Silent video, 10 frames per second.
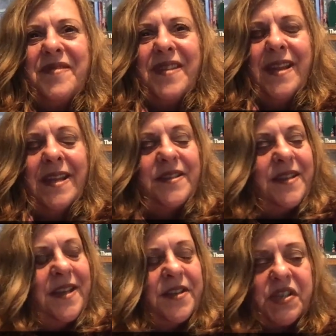It
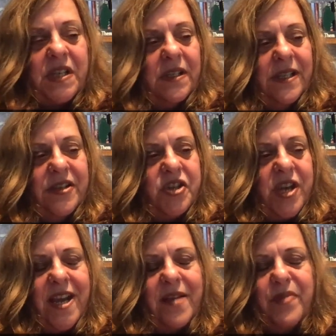is
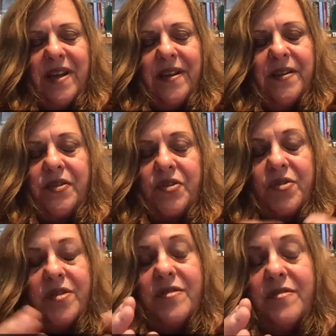cliche, but it's
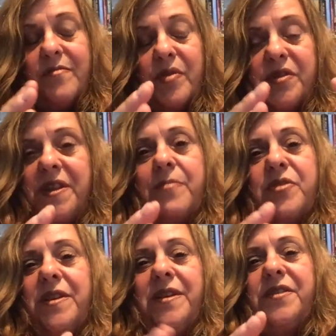true.
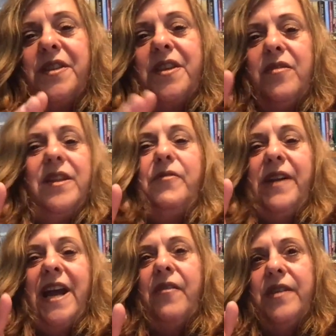Perception is the only
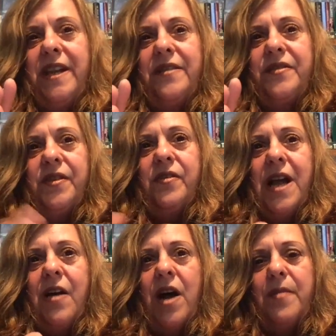reality. So
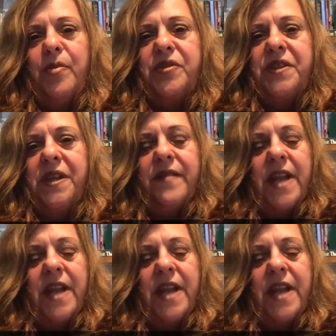how I perceive it.